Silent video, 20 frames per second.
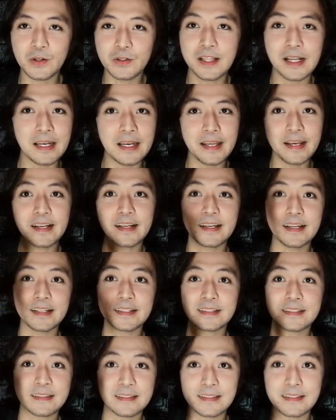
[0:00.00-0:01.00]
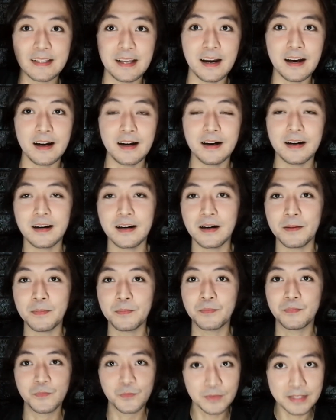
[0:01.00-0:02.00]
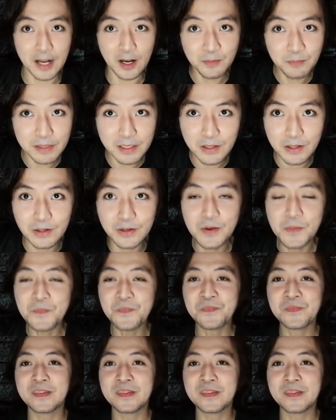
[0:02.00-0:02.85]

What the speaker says: The link is down below.